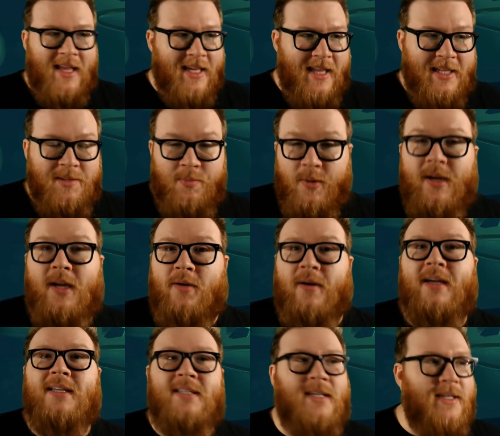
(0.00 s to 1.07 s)
Like, that's pretty
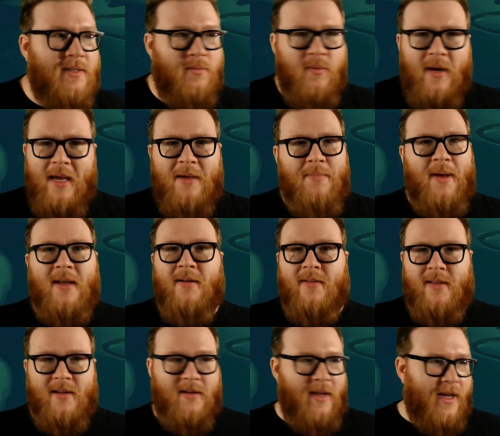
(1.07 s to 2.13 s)
crazy. It's way better
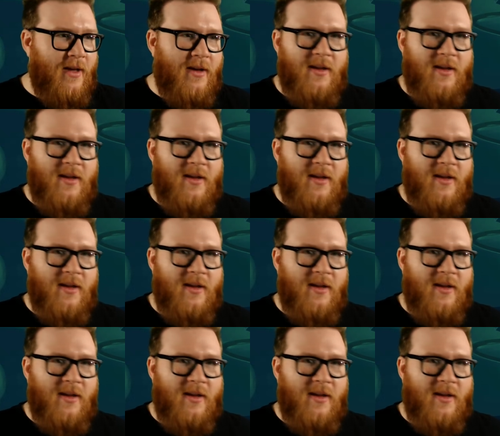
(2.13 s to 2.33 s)
than like